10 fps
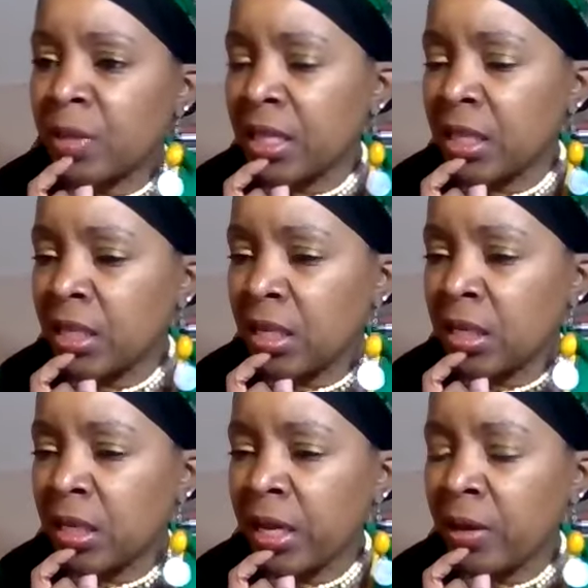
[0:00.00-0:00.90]
but I
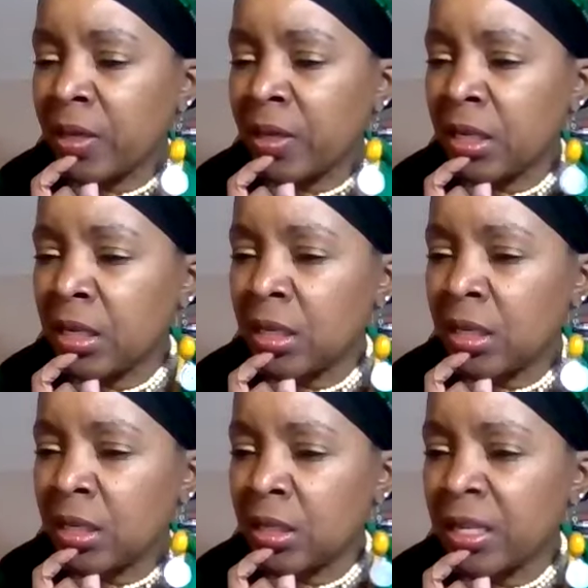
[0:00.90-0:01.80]
think now it
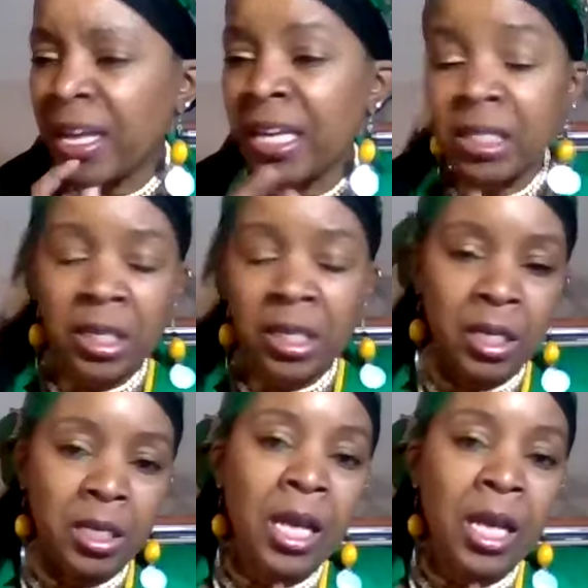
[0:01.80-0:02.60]
is 18.